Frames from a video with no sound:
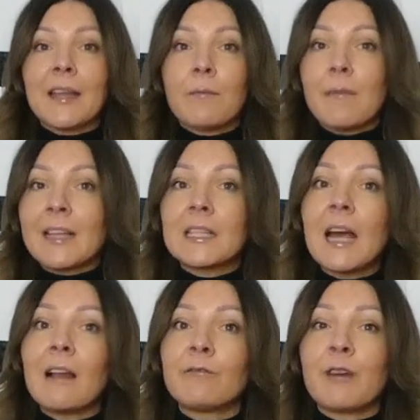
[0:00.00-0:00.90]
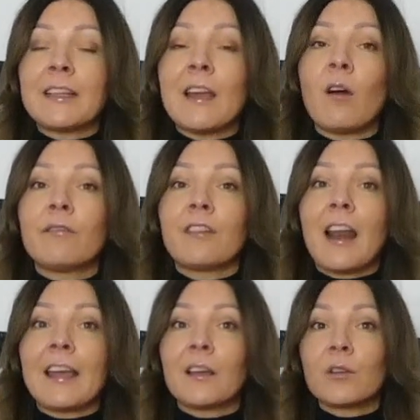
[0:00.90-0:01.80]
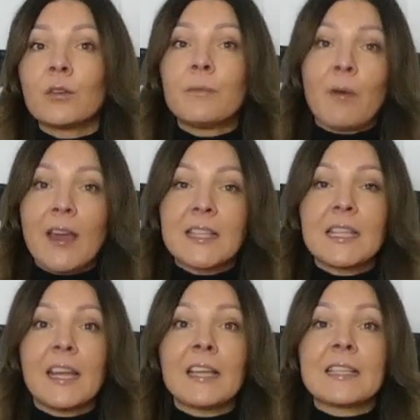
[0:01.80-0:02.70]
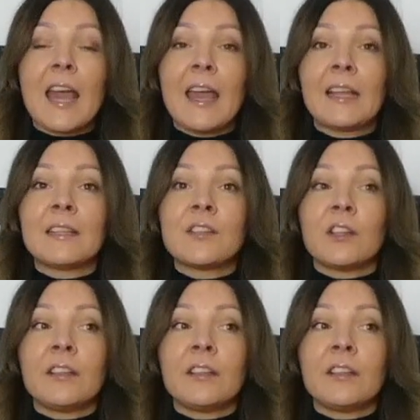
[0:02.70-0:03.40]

them myself, where they offer like good prices and